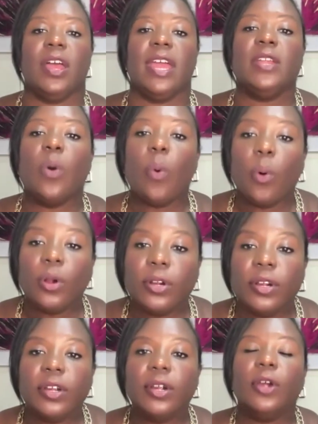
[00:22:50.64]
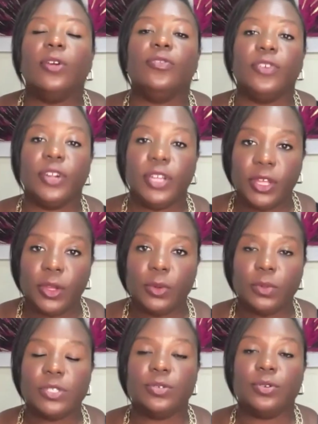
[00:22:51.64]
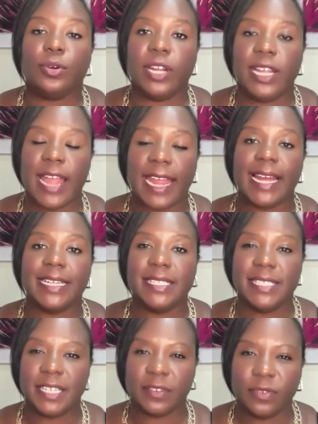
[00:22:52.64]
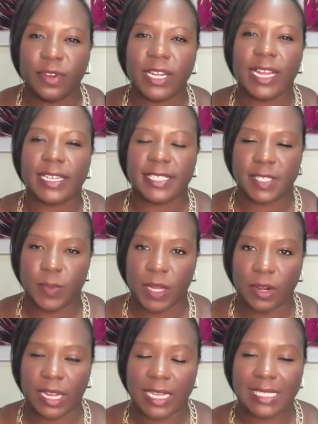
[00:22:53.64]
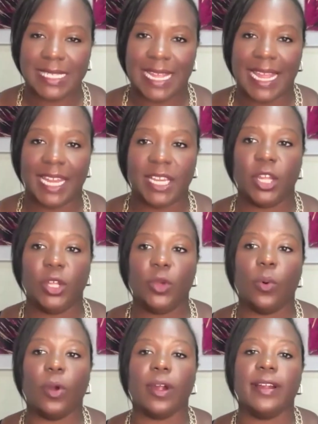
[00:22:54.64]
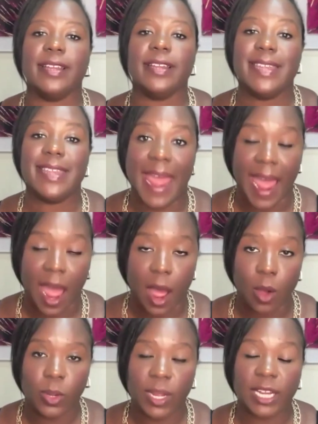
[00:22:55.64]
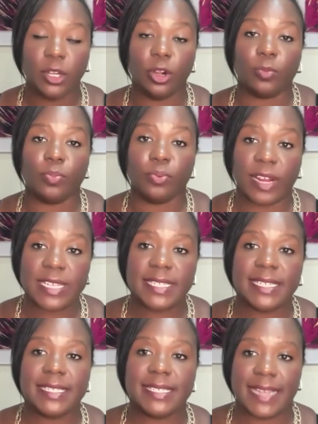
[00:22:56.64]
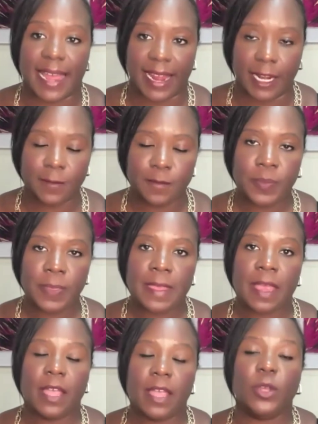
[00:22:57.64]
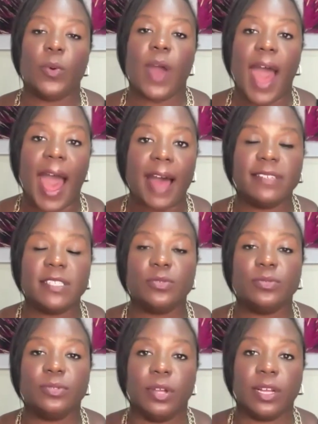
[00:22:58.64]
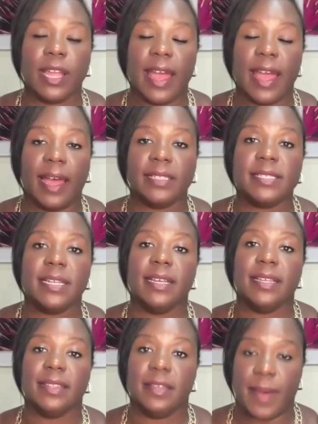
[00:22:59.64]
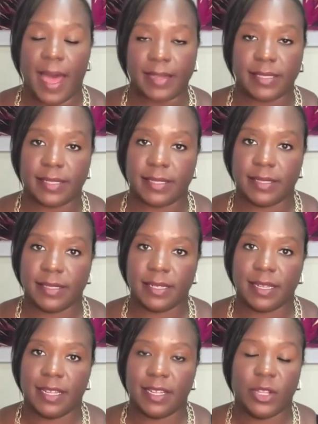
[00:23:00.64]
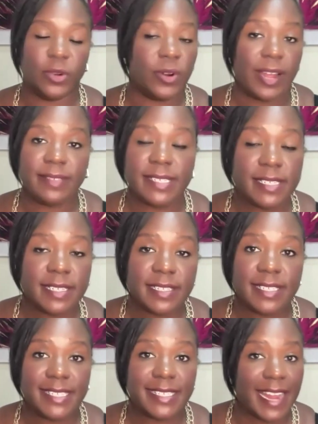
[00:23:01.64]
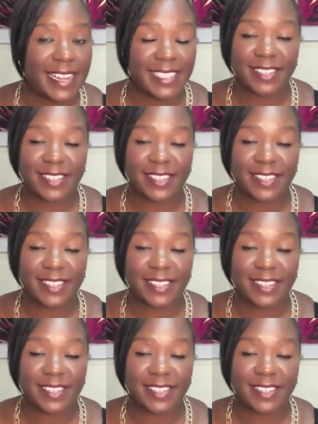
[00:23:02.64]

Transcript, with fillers: in order for you to create a different experience in your now, in your present day, you have to look at the past. You don't have to stay